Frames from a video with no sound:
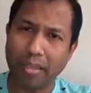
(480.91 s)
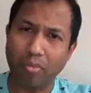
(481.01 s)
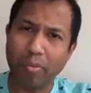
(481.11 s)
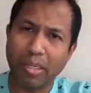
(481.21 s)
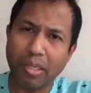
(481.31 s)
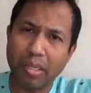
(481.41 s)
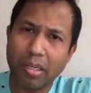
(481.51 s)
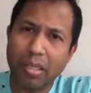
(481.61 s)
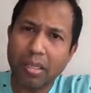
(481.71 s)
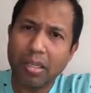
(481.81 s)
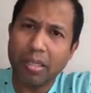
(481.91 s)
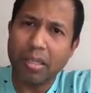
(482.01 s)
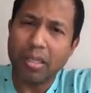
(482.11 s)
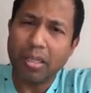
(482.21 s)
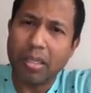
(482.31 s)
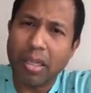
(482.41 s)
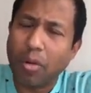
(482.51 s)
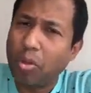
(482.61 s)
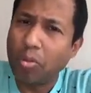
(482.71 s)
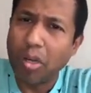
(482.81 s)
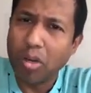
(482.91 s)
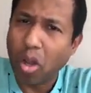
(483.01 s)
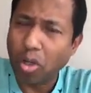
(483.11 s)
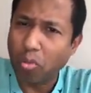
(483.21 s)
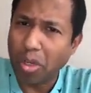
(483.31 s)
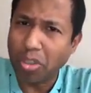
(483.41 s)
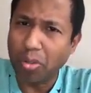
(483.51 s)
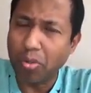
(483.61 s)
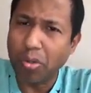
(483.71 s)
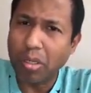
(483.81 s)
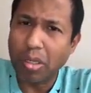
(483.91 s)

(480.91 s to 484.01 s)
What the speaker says: that woman. And we will not want to